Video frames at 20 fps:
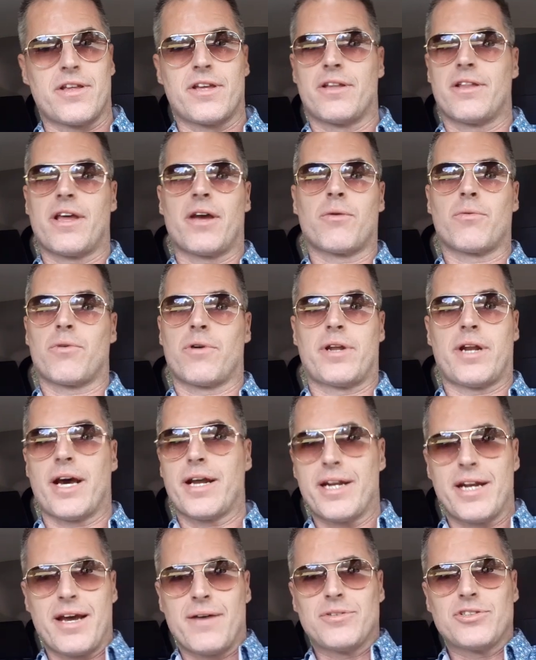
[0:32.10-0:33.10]
then they were, and I
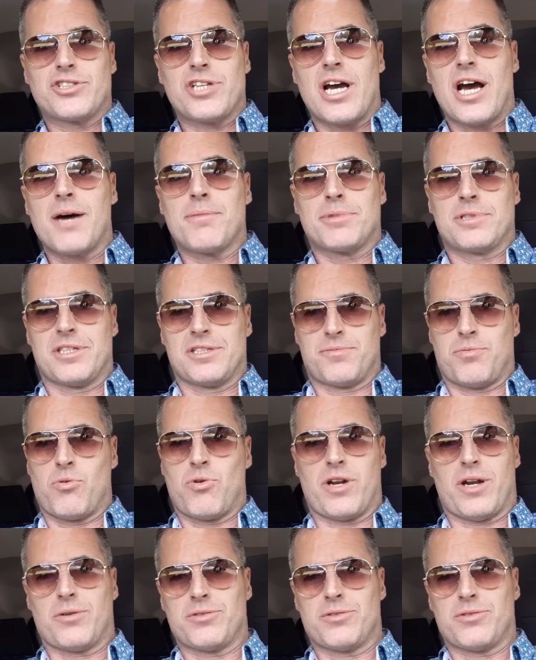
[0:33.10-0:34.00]
didn't have a job at this point.